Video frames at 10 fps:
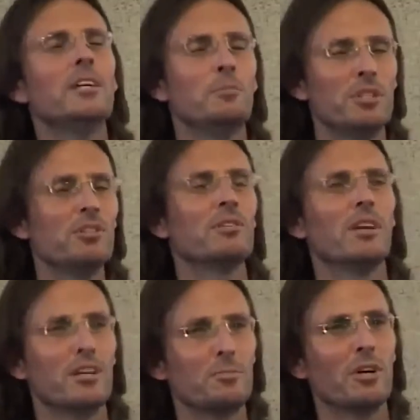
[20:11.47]
In a
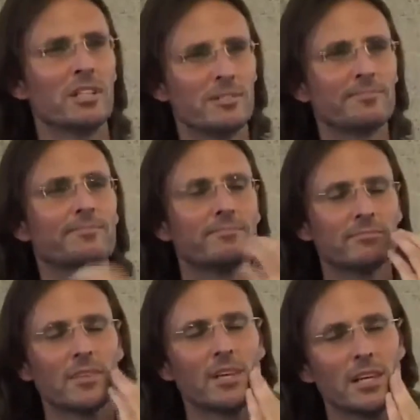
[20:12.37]
materialised body,
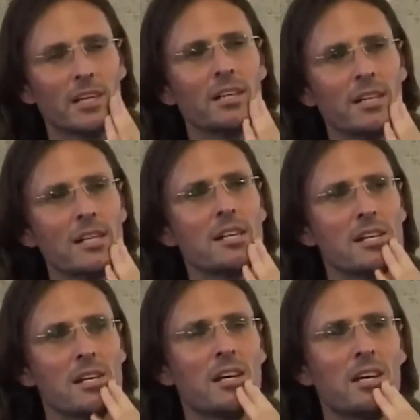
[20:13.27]
yeah.
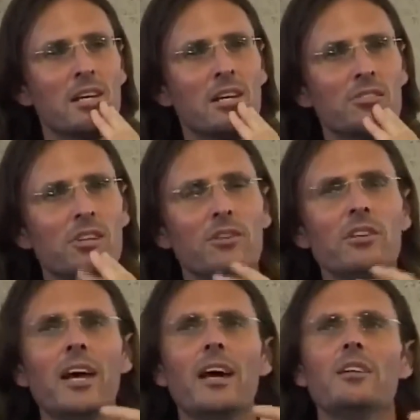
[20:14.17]
So
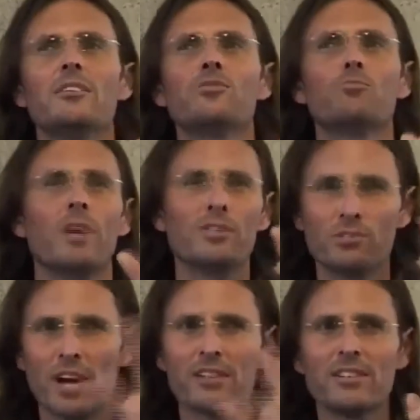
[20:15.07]
you know how this
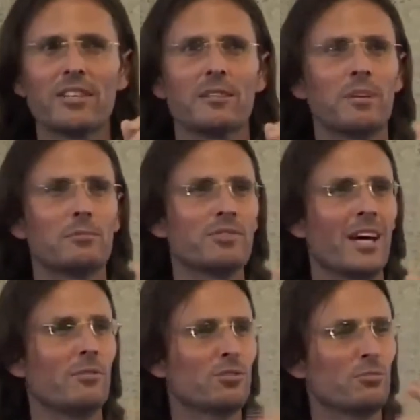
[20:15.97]
resurrection thing, people
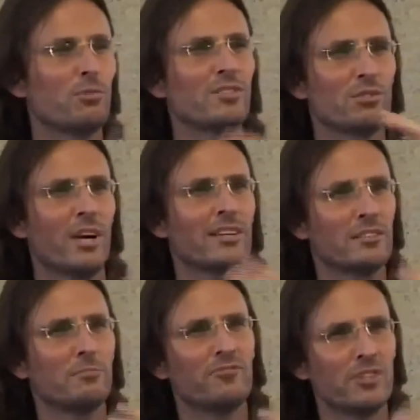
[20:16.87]
say it was a
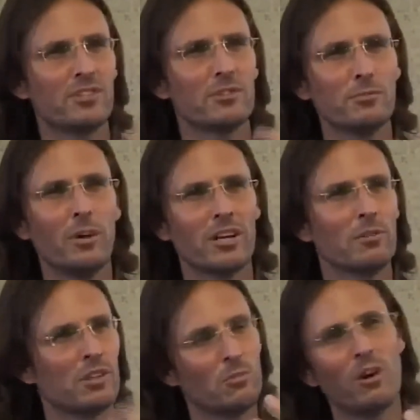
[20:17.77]
resurrected physical
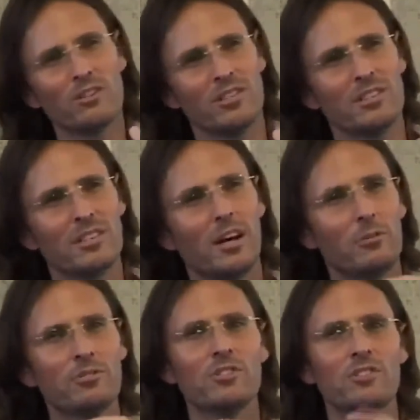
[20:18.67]
body. Well, it wasn't.
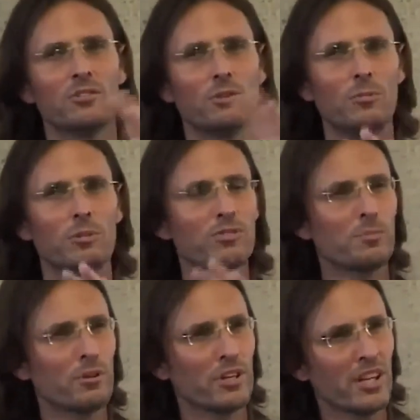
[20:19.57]
I was just a normal
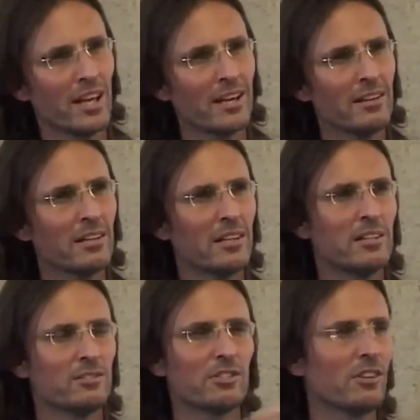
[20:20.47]
spirit now,
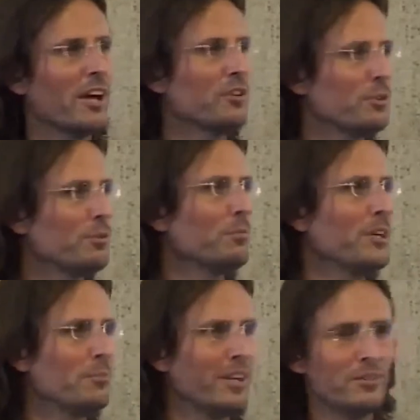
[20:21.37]
just like you will
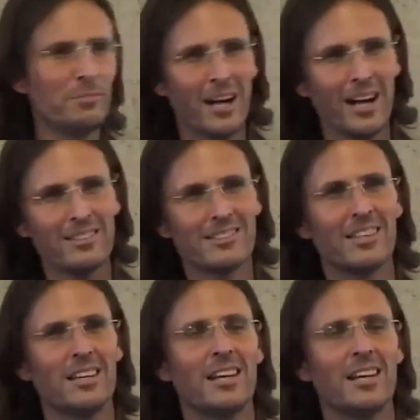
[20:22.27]
be when you pass.